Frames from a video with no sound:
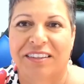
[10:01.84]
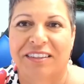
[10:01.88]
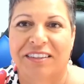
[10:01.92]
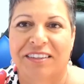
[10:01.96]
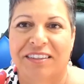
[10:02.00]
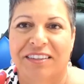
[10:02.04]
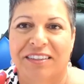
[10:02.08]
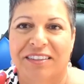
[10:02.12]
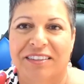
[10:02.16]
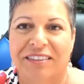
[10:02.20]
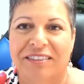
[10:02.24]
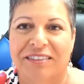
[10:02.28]

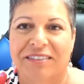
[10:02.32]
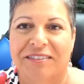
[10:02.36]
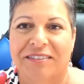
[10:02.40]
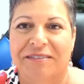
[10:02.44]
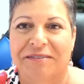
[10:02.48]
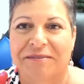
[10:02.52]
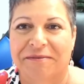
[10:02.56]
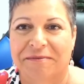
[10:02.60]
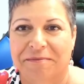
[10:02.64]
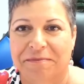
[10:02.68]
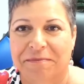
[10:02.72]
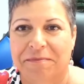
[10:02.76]

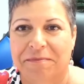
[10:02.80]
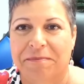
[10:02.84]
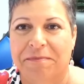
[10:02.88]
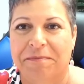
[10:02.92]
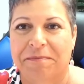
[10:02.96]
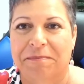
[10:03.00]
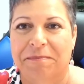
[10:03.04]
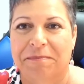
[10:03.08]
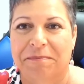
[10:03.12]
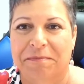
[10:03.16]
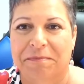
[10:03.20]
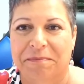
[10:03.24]

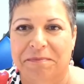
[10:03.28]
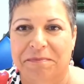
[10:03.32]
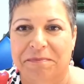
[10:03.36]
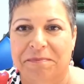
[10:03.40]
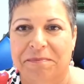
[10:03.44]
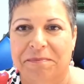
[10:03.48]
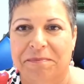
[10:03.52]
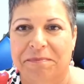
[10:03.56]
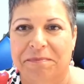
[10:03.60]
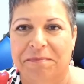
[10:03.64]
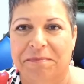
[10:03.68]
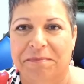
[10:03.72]

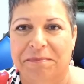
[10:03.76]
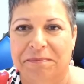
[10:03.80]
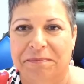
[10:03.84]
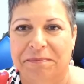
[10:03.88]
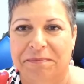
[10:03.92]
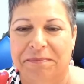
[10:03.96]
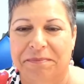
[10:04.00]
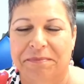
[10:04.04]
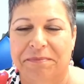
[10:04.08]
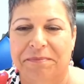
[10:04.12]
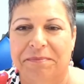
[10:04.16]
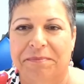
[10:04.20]

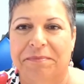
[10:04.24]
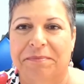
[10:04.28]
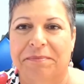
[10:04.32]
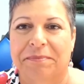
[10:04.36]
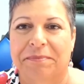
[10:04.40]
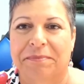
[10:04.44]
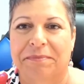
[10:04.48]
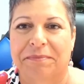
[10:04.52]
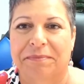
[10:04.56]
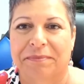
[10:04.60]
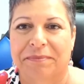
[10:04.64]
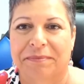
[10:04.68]

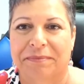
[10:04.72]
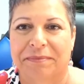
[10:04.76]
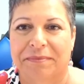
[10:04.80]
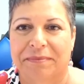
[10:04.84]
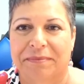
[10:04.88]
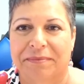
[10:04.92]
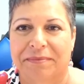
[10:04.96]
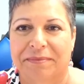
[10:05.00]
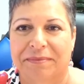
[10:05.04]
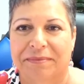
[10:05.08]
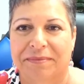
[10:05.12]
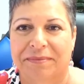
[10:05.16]

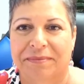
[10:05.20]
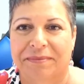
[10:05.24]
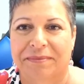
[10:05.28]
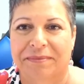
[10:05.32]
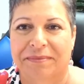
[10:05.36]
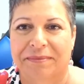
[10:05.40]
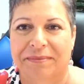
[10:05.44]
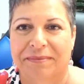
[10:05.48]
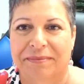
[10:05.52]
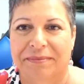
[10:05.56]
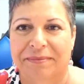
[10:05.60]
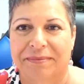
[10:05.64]

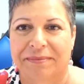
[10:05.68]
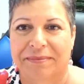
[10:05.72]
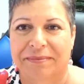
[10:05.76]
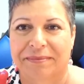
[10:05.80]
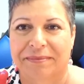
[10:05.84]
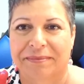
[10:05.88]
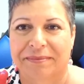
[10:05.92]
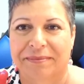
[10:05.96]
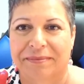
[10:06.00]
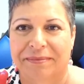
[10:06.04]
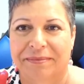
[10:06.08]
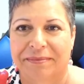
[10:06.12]

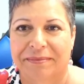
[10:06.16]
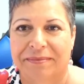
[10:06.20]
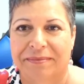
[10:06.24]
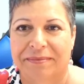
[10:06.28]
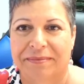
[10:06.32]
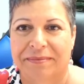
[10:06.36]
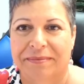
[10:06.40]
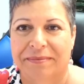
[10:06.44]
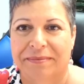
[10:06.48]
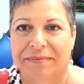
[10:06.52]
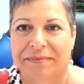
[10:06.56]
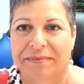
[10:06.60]

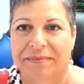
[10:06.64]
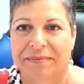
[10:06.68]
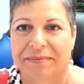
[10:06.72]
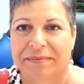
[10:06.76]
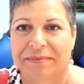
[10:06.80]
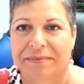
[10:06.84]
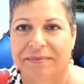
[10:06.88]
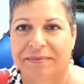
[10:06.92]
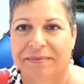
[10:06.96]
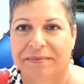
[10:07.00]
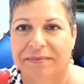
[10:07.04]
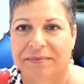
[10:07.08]

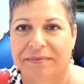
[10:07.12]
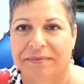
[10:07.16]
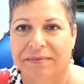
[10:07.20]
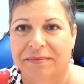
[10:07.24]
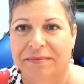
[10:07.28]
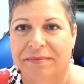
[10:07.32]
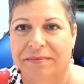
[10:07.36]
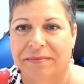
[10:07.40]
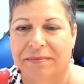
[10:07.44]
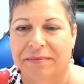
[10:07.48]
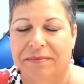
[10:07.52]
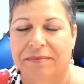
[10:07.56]

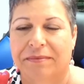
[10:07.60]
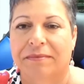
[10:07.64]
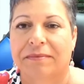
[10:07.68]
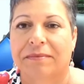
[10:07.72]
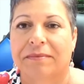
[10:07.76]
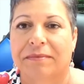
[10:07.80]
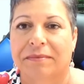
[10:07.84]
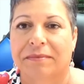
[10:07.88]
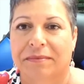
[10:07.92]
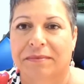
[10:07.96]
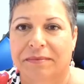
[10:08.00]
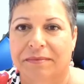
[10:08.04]

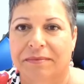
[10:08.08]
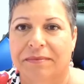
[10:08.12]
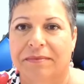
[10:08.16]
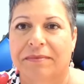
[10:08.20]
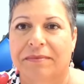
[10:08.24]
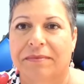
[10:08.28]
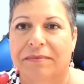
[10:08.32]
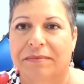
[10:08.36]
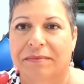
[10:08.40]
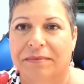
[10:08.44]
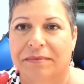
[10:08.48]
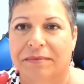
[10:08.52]

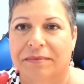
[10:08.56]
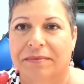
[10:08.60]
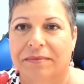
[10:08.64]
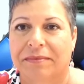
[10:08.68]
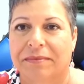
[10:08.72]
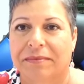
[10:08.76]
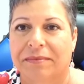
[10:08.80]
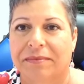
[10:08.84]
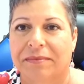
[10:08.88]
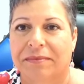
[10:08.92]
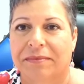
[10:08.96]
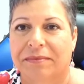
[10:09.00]

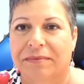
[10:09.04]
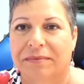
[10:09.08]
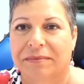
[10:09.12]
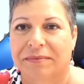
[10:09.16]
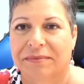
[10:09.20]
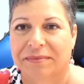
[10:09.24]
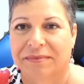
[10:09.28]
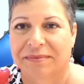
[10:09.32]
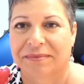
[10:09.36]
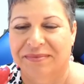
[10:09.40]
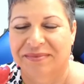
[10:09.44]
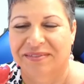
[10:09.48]

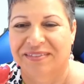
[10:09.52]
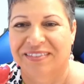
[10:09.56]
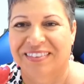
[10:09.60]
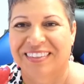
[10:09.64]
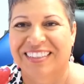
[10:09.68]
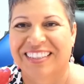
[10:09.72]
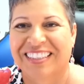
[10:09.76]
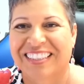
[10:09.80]
[no speech]